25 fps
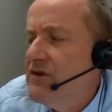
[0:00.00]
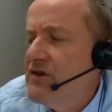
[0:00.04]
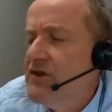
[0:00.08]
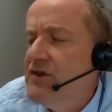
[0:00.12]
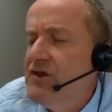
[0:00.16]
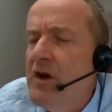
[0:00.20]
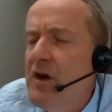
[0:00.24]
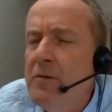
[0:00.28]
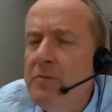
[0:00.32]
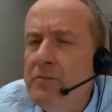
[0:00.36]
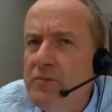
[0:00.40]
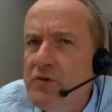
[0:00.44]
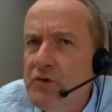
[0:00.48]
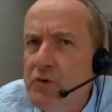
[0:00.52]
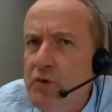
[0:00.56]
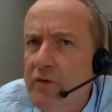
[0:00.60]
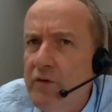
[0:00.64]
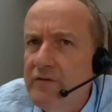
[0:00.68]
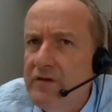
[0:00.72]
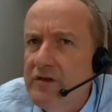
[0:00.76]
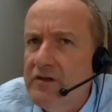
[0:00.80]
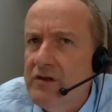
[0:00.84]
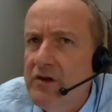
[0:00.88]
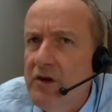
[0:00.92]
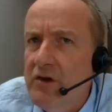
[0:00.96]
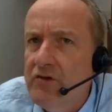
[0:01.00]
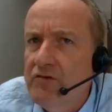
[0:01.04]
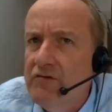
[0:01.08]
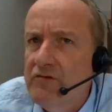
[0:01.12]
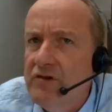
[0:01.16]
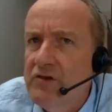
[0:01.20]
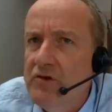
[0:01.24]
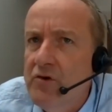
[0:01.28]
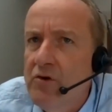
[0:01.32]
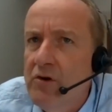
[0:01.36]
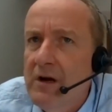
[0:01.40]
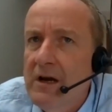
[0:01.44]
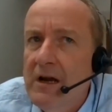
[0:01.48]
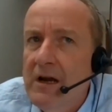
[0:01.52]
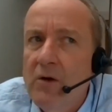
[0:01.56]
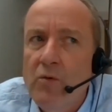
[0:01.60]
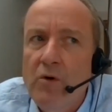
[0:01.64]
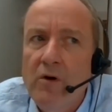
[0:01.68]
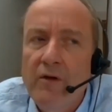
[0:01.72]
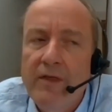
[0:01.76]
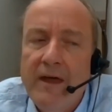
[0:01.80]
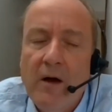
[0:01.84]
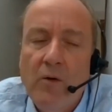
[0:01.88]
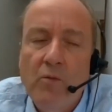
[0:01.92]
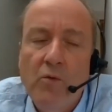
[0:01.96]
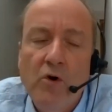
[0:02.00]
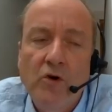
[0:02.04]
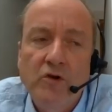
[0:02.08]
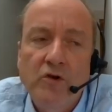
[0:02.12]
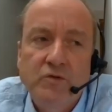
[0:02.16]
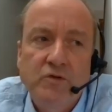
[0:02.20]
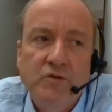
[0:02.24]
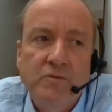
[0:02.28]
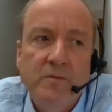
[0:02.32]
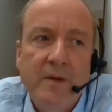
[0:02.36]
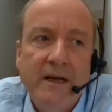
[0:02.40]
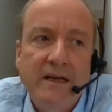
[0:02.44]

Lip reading: some sort of disclosure, it's not clear what that was